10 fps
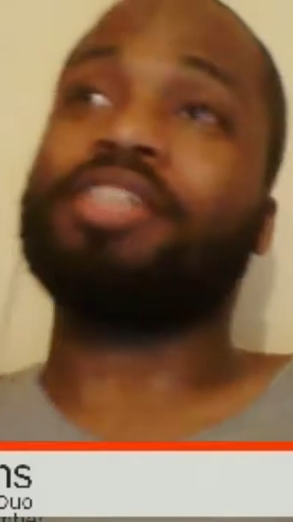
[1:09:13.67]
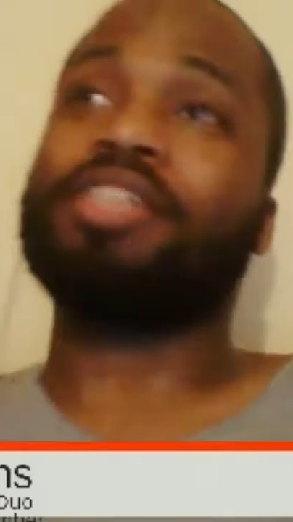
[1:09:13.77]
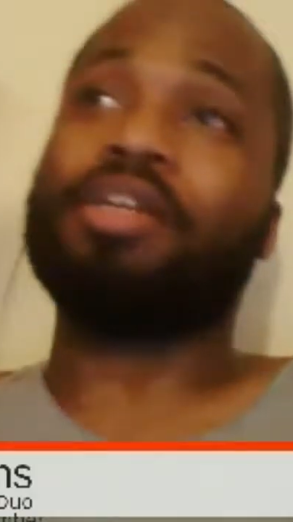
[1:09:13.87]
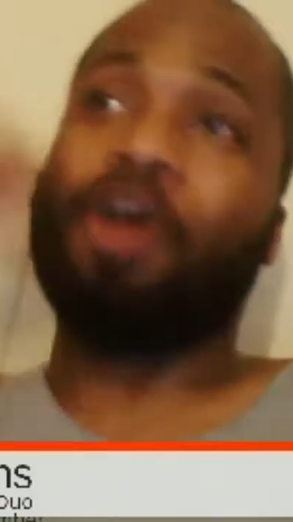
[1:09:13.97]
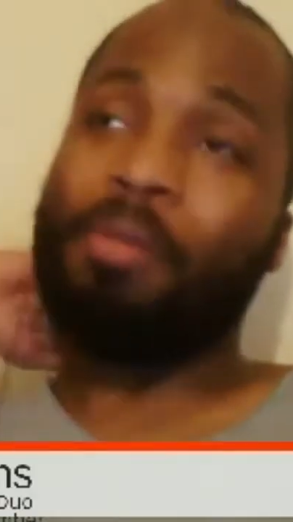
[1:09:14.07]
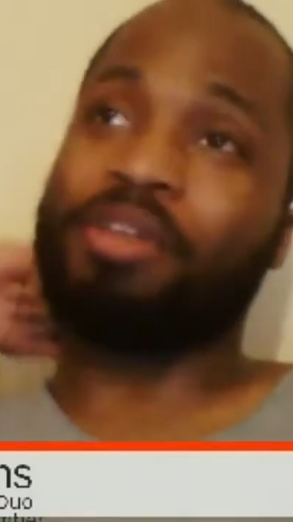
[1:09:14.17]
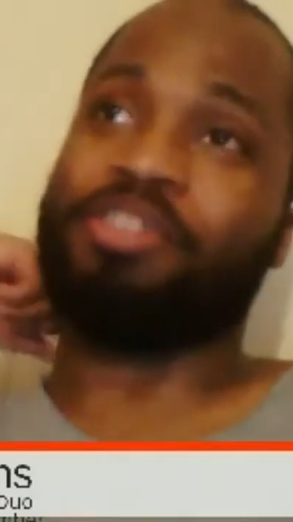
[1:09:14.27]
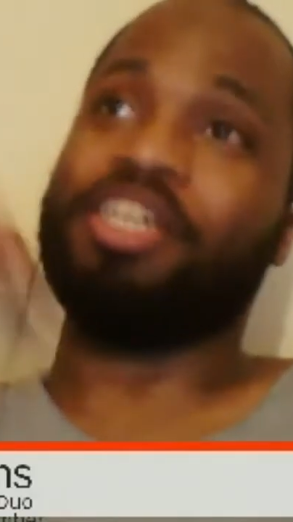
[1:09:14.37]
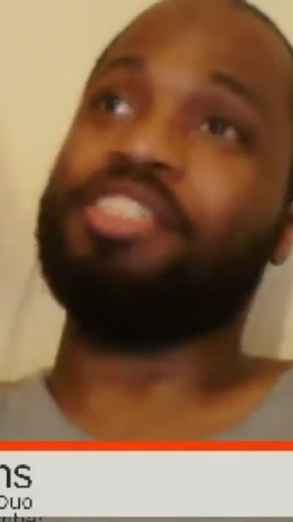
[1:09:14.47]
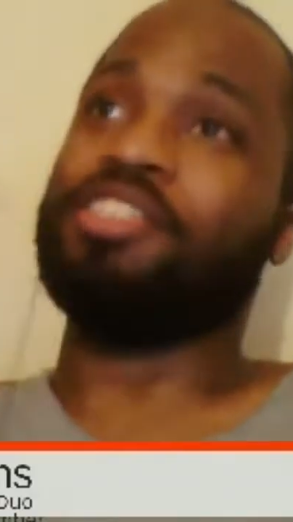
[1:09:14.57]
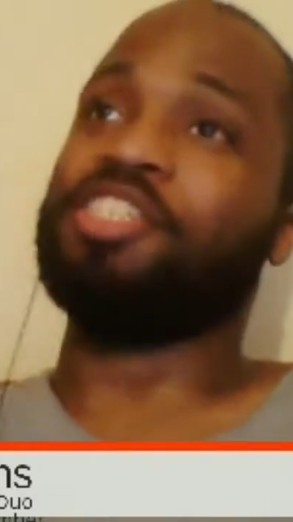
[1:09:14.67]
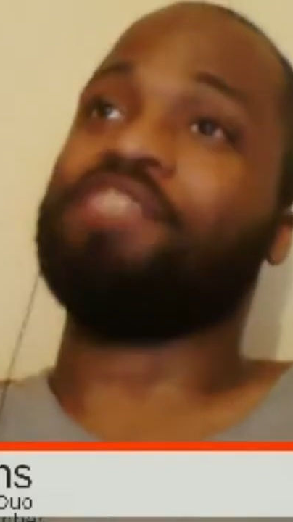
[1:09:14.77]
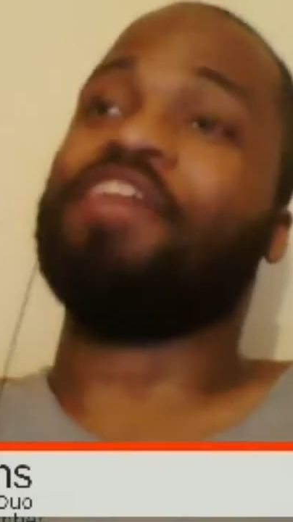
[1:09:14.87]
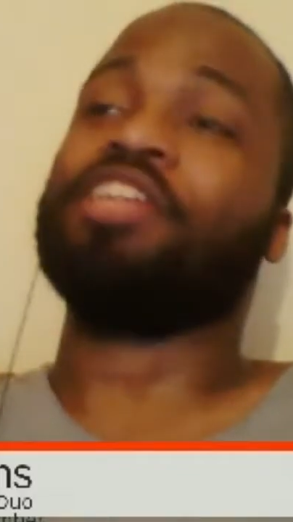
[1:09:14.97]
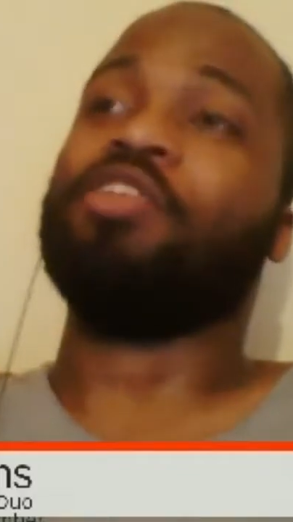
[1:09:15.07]
Hulkbuster doesn't
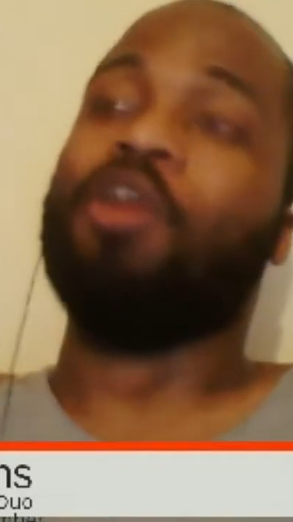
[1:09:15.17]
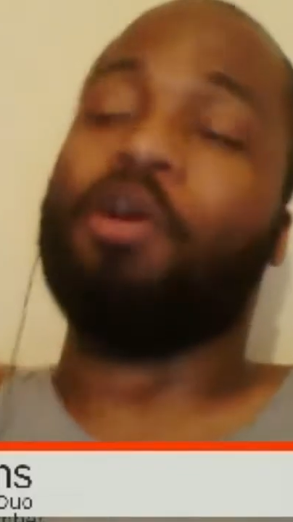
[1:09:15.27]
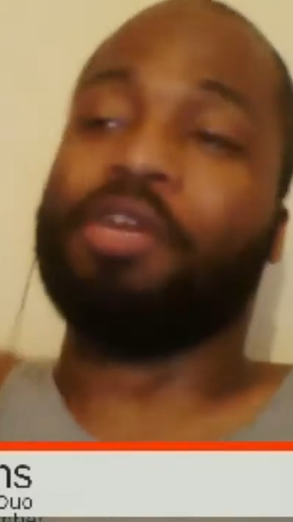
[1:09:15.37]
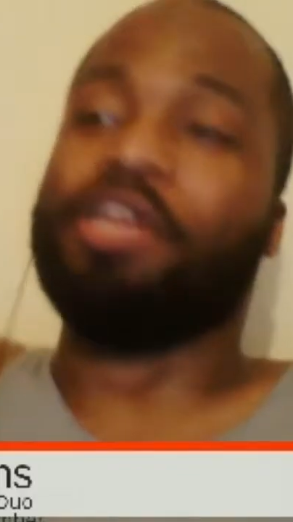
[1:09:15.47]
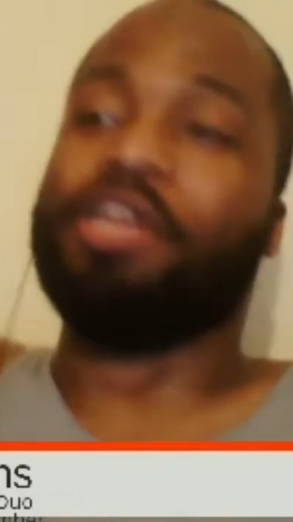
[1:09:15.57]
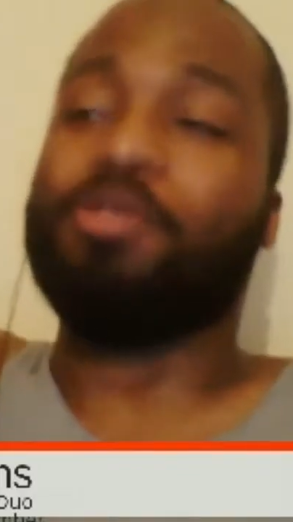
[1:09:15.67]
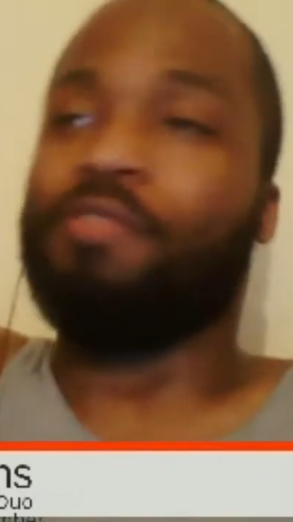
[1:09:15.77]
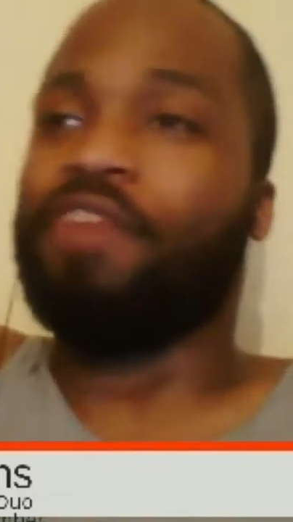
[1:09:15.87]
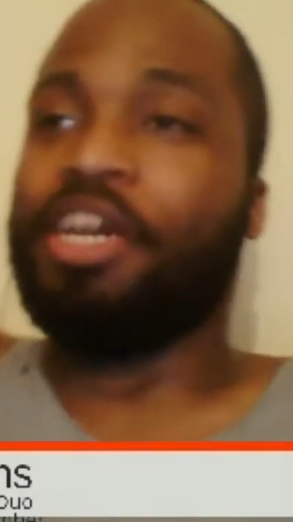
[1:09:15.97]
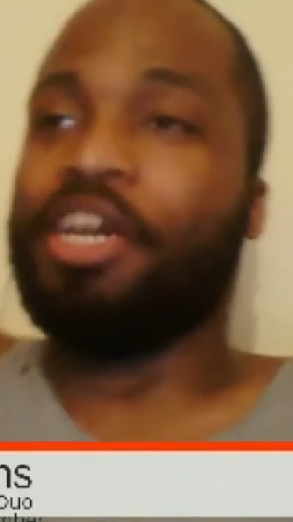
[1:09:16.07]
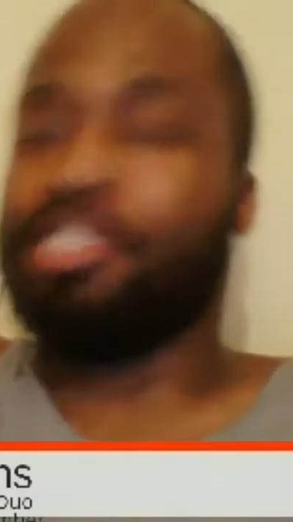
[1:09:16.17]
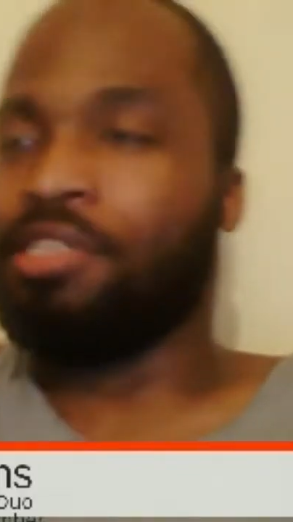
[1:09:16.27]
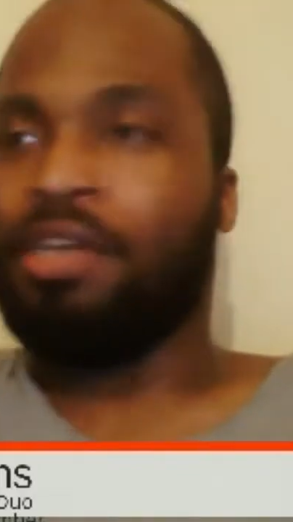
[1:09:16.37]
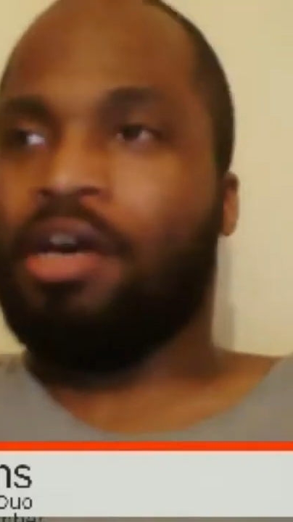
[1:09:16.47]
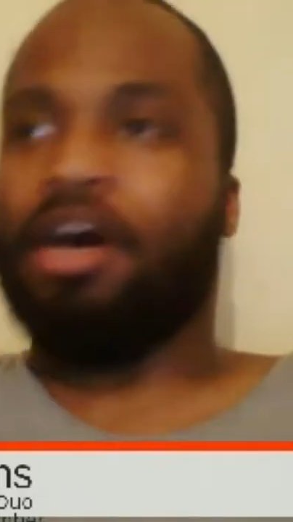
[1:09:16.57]
just fight the Hulk; it also fights
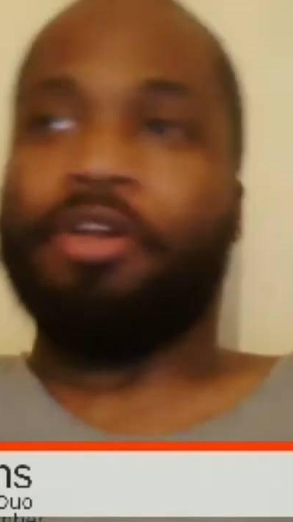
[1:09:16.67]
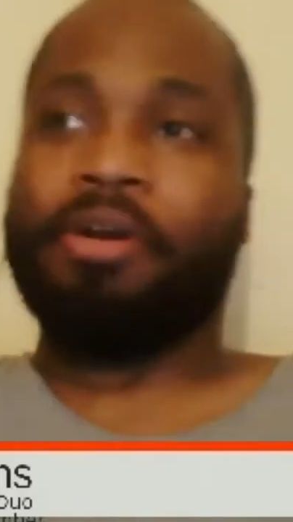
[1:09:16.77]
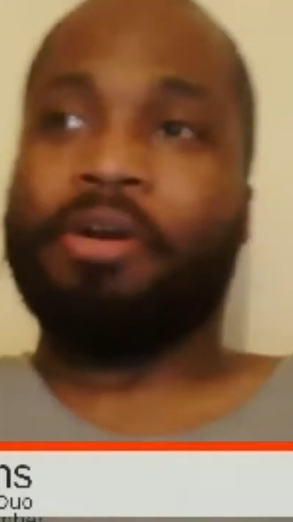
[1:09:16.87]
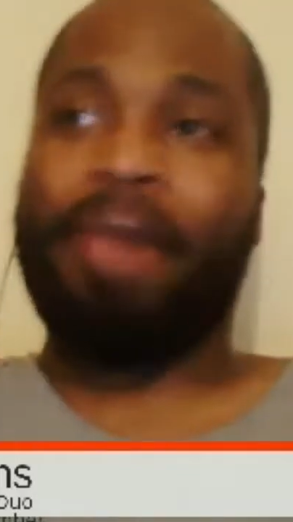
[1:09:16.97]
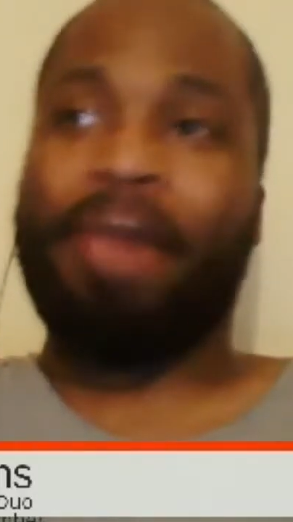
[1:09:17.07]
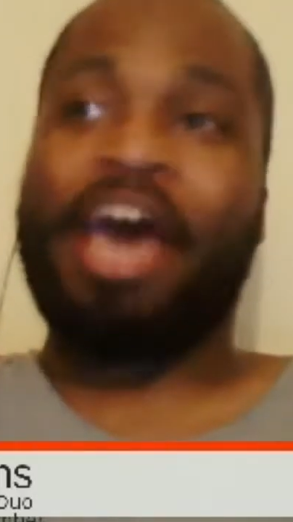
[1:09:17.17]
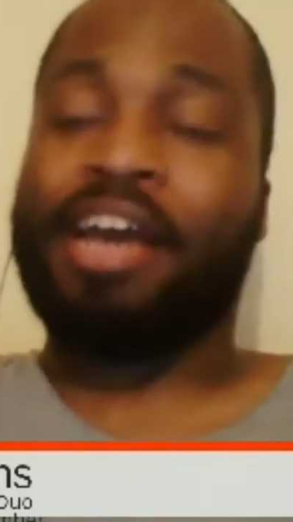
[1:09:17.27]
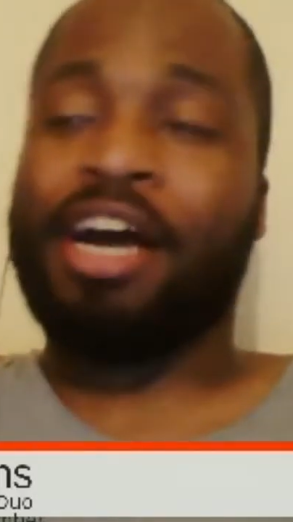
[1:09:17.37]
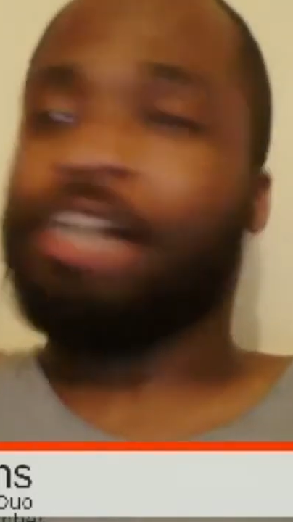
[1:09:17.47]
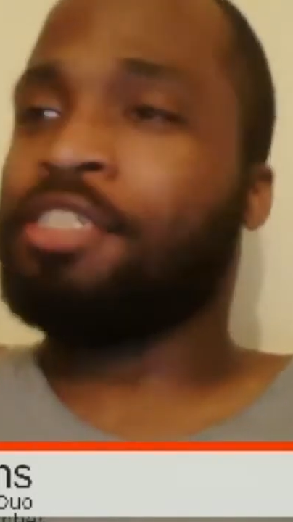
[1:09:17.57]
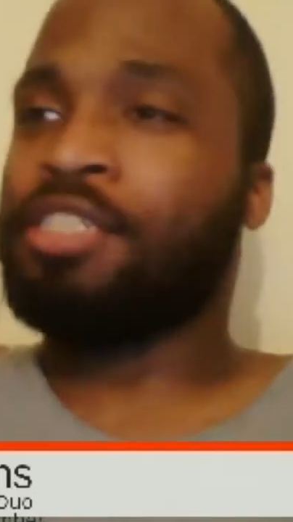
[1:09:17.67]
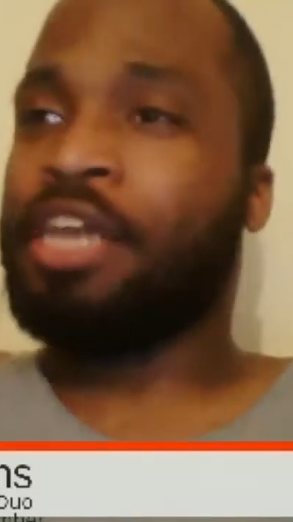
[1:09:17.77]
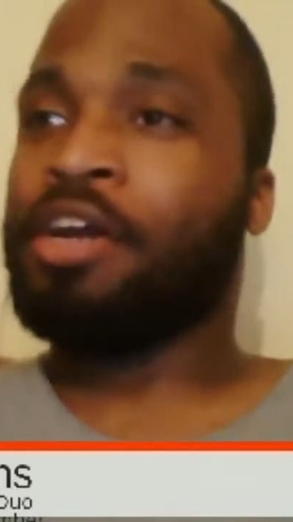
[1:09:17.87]
other bad guys that.